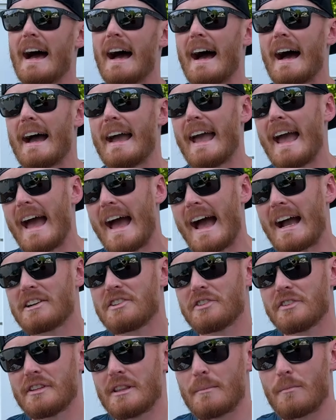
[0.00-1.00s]

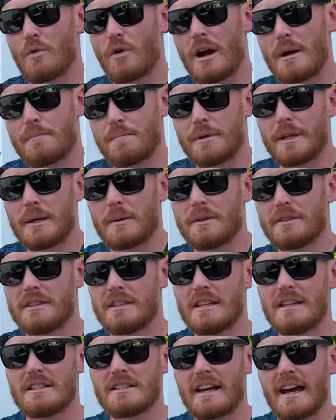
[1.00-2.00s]
The more I play with
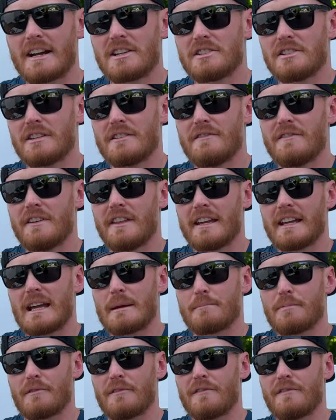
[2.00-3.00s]
these, I actually feel like I
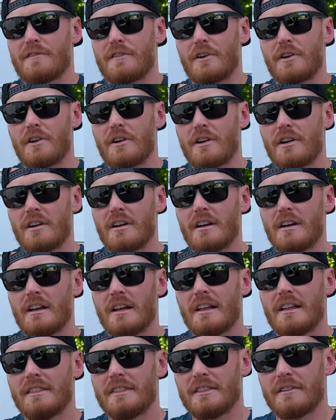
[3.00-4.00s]
prefer
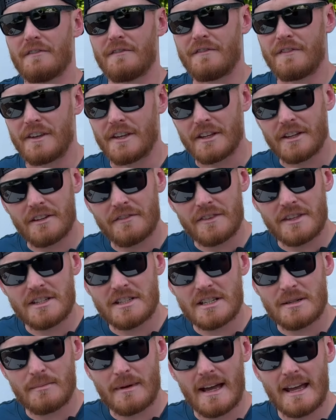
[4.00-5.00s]
the feel of
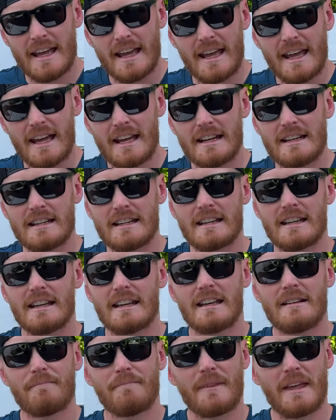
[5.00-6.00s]
this in my hand
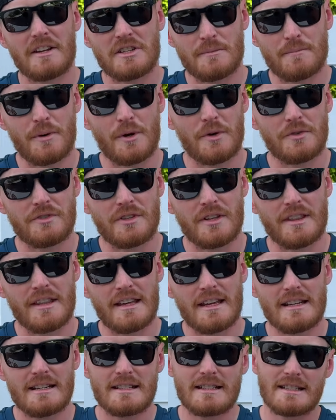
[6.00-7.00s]
as opposed to
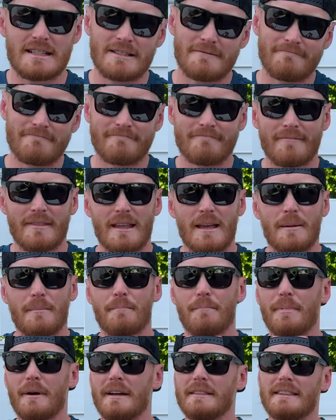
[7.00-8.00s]
this,
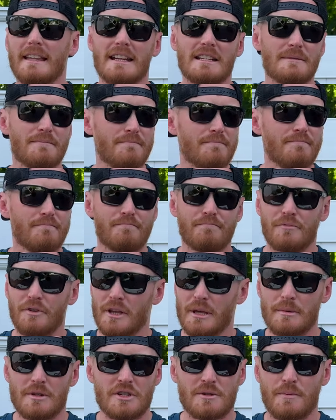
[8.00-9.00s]
but that's
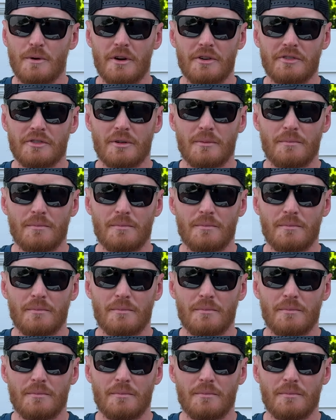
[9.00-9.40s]
really just personal